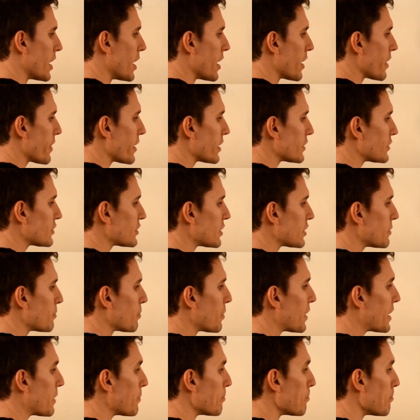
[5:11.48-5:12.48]
That's
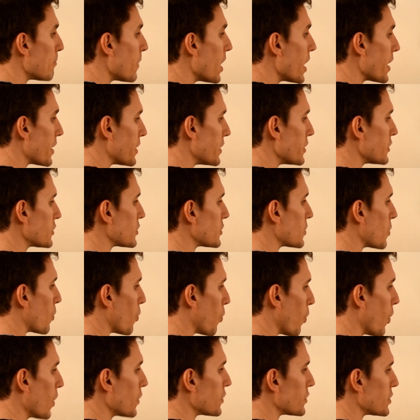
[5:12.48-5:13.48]
simply minus
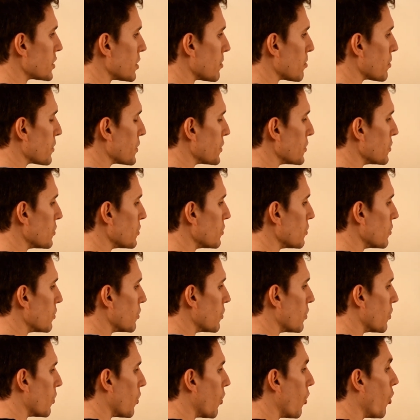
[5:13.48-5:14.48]
1w
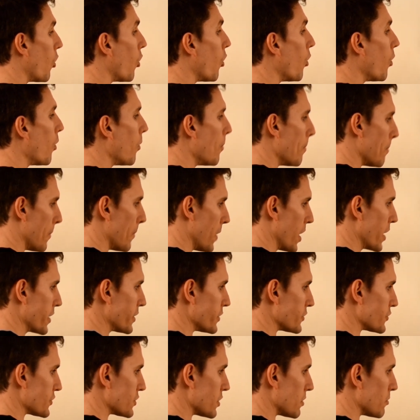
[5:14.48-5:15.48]
or
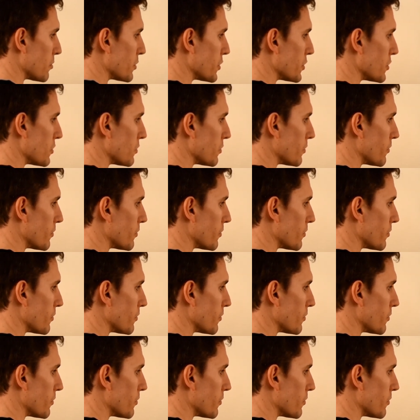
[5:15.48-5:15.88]
minus w.